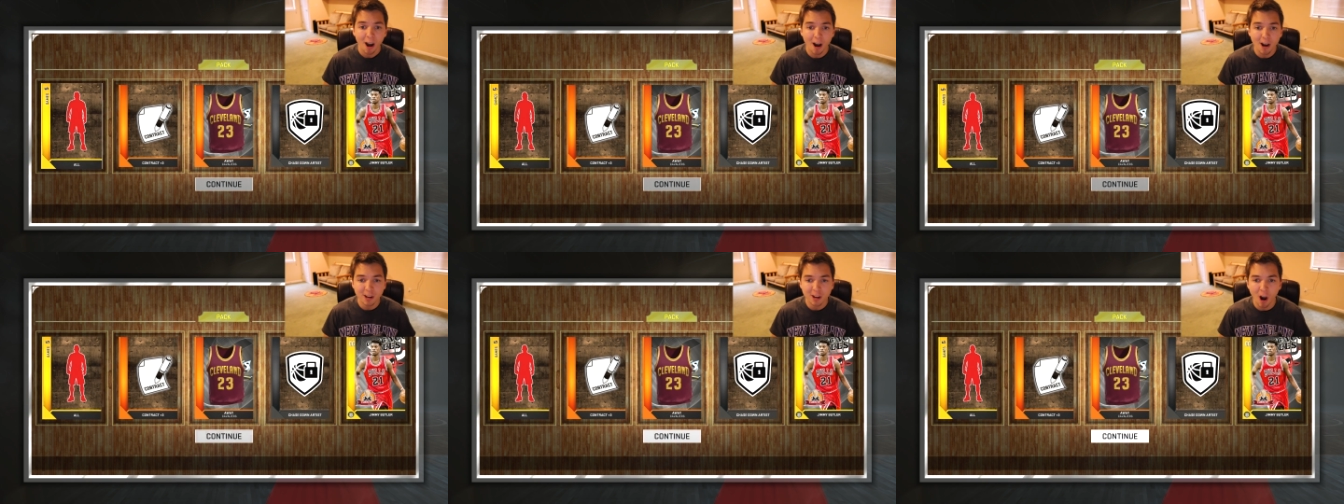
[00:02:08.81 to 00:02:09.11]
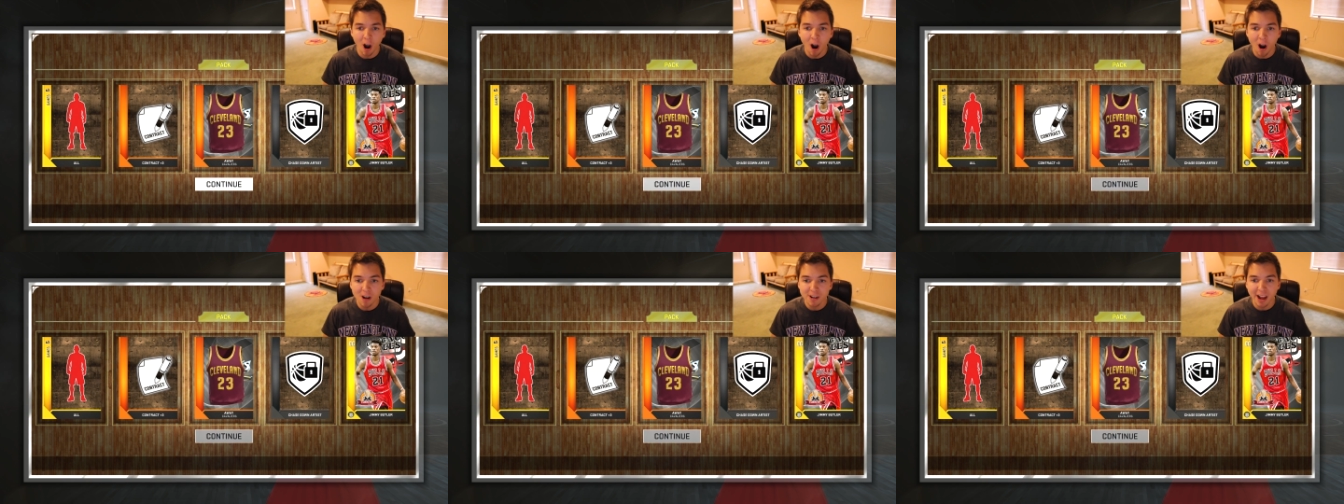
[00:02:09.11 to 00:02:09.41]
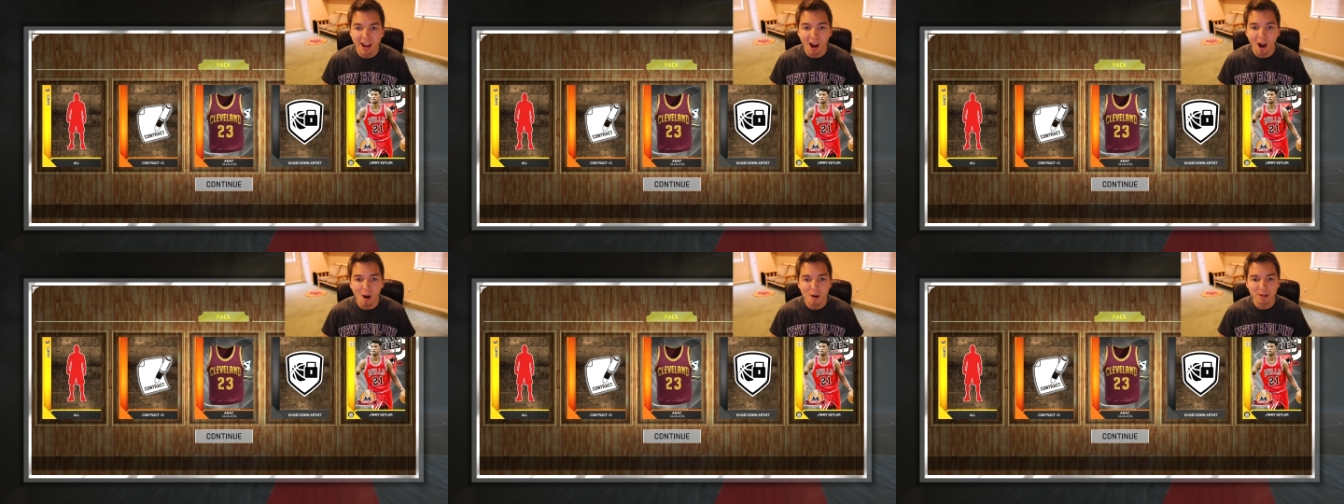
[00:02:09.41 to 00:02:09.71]
a card
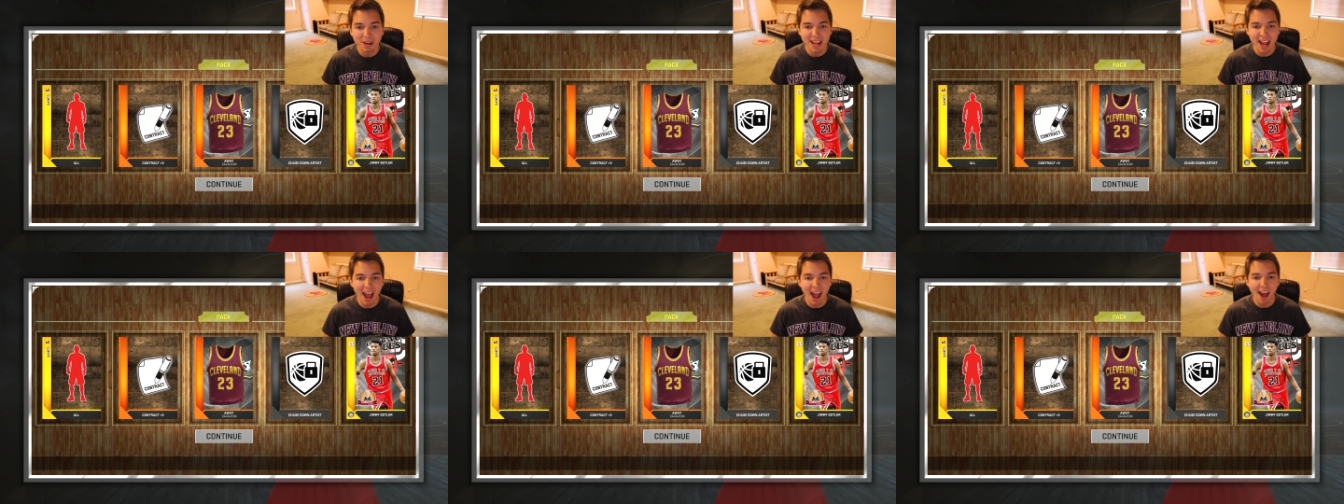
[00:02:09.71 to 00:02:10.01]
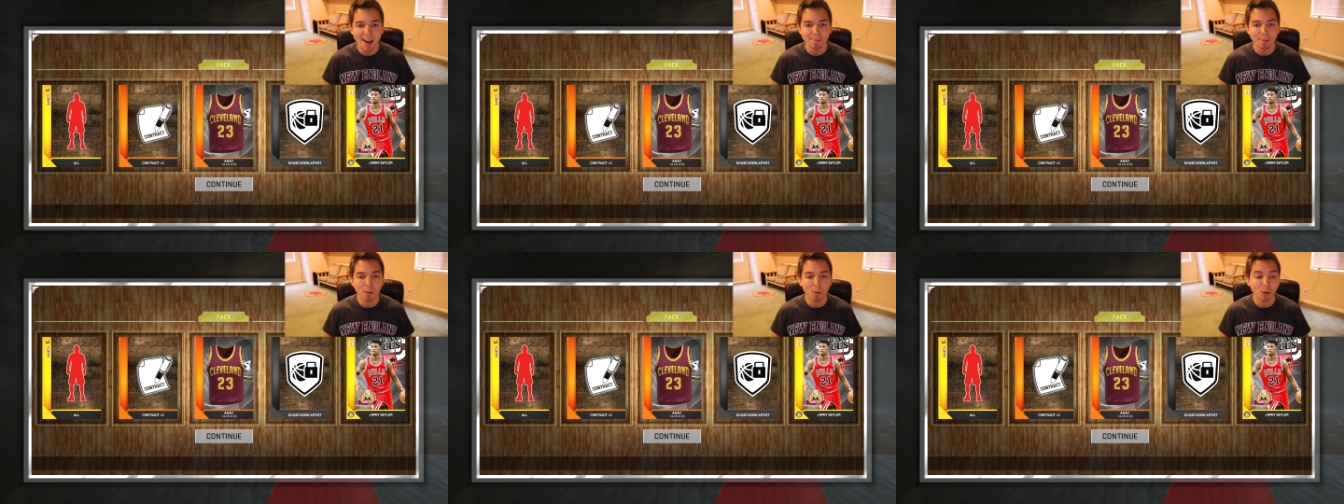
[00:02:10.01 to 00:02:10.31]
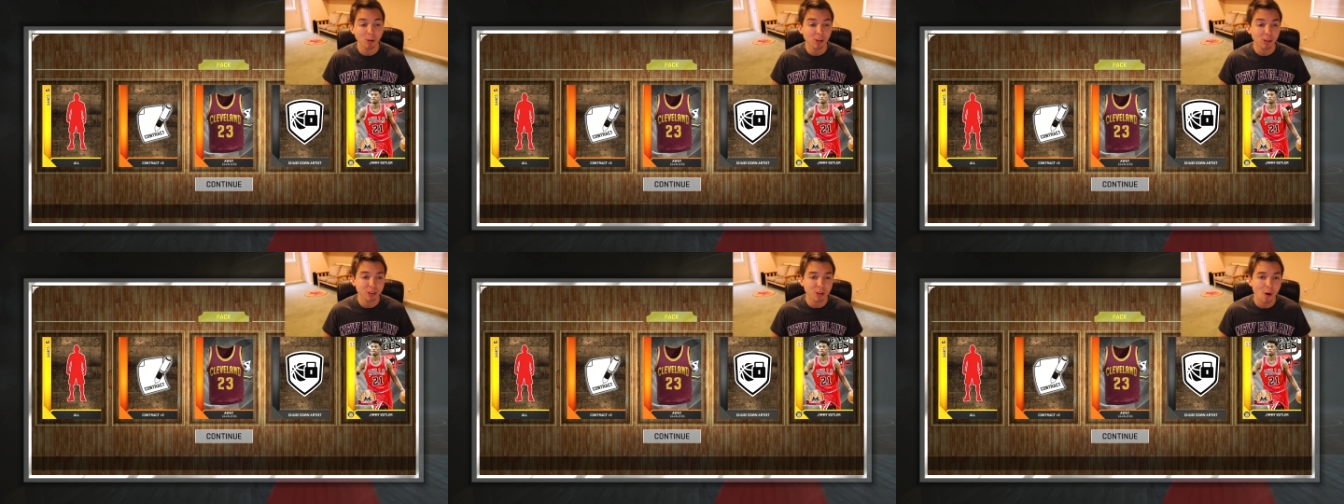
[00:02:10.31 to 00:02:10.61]
I already have, but
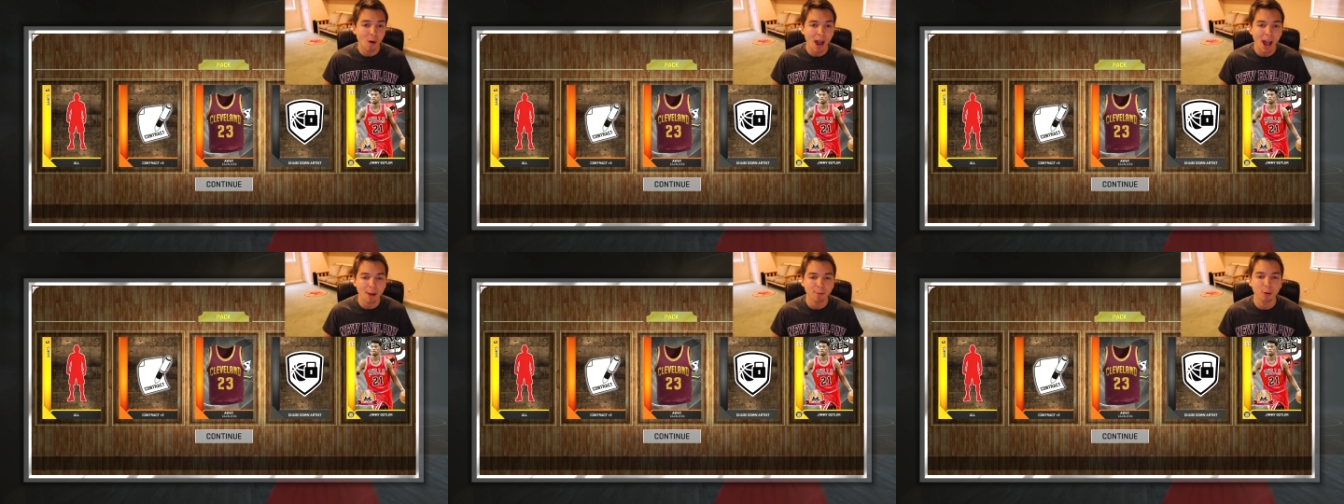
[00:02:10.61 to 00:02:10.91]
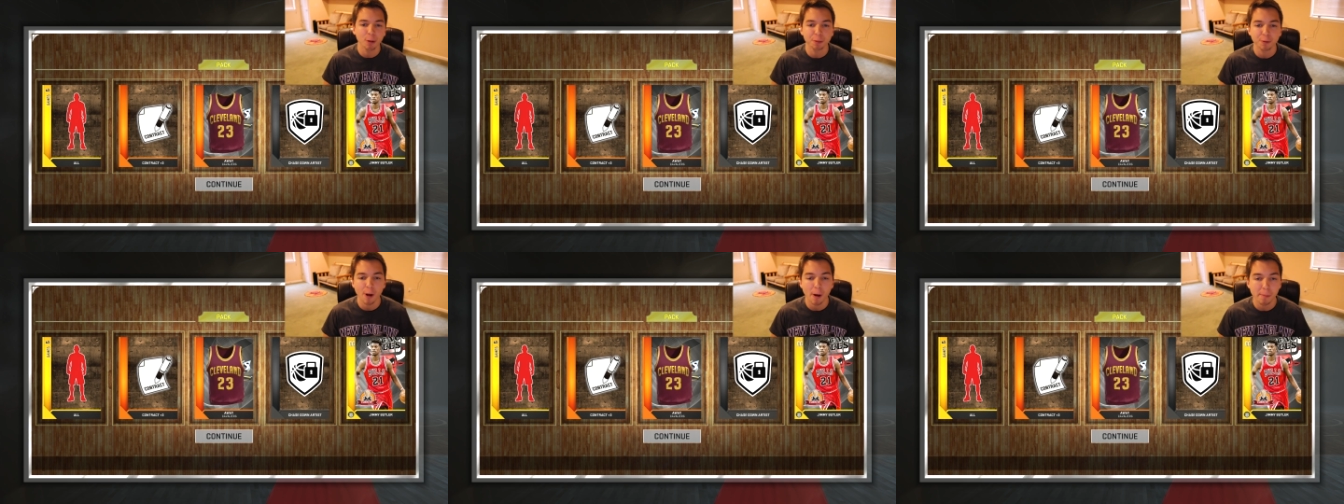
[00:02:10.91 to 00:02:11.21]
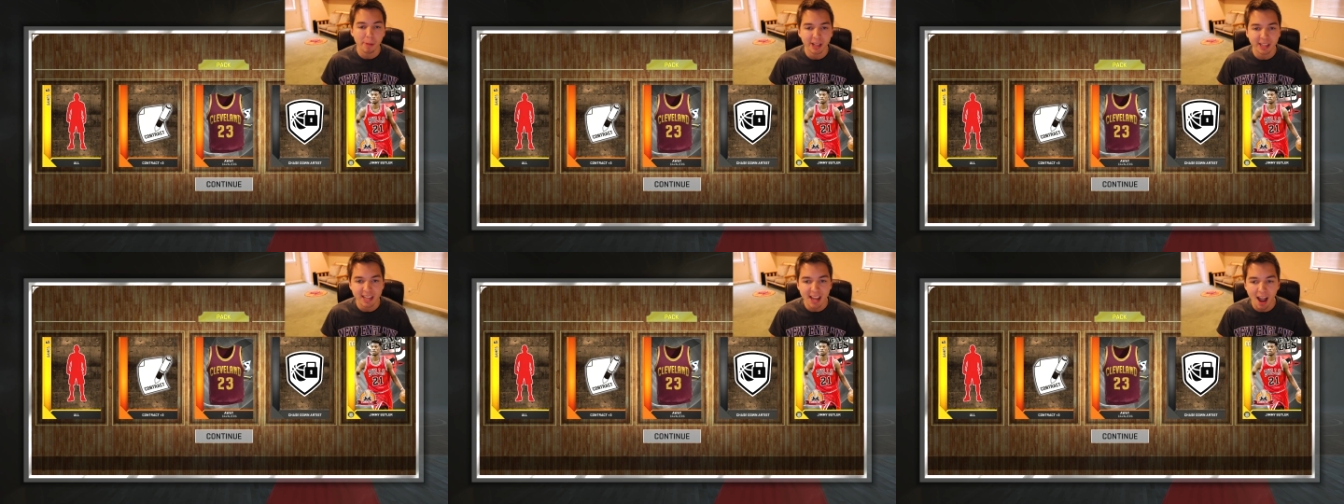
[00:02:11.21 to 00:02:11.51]
we'll just go ahead. We'll throw
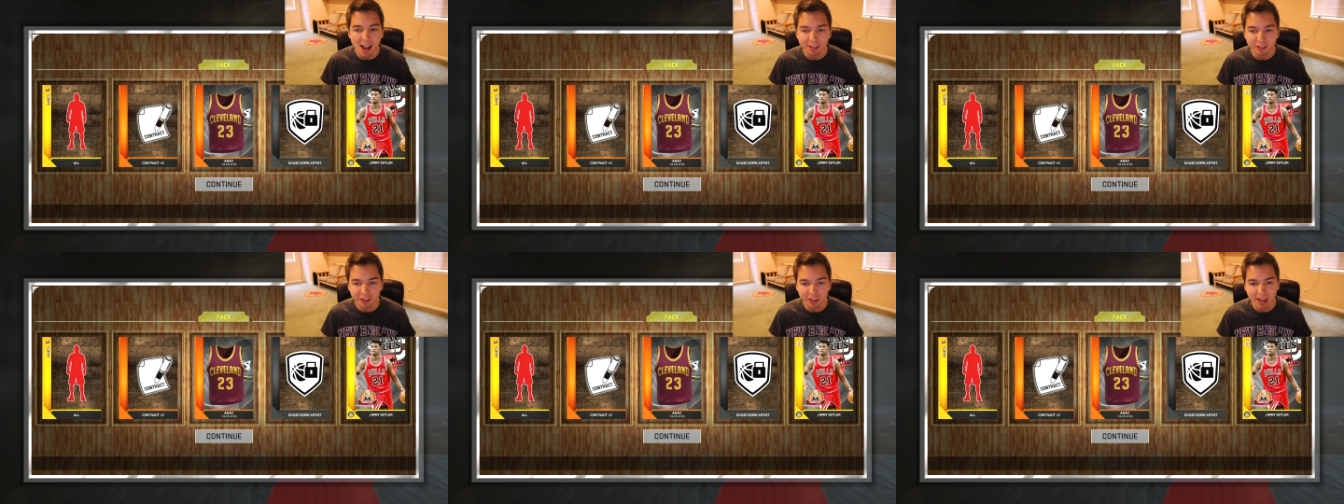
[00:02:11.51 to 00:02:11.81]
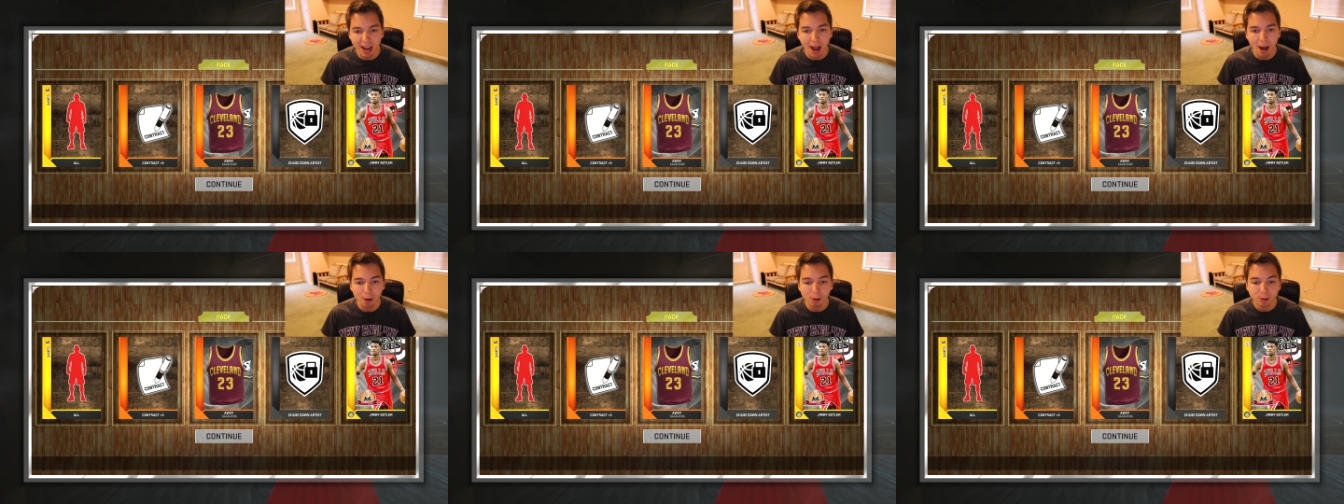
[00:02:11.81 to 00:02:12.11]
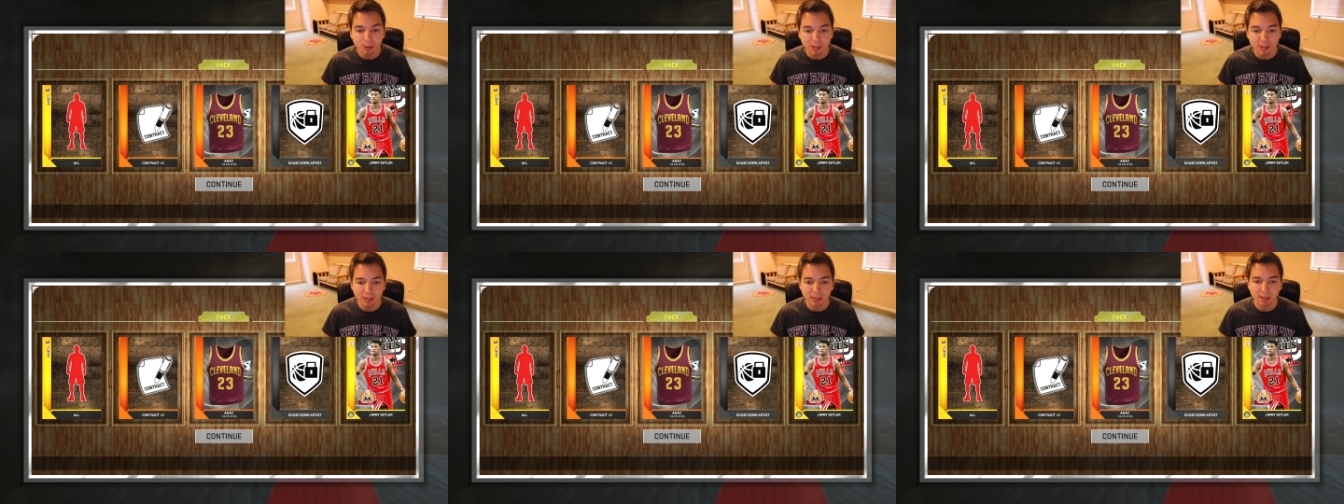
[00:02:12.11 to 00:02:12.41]
him on the auction
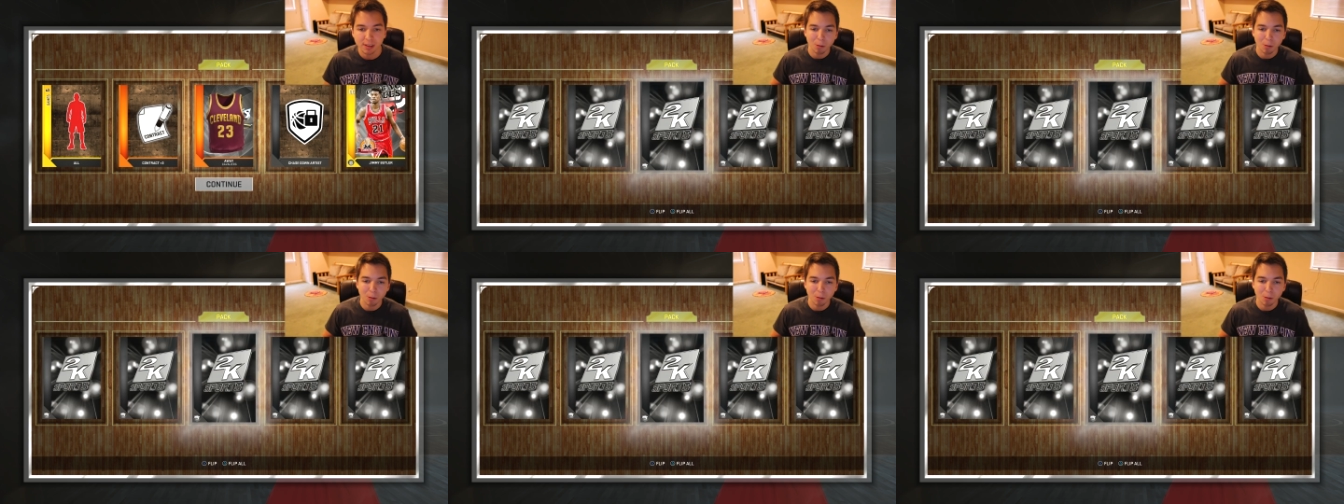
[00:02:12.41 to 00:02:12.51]
house.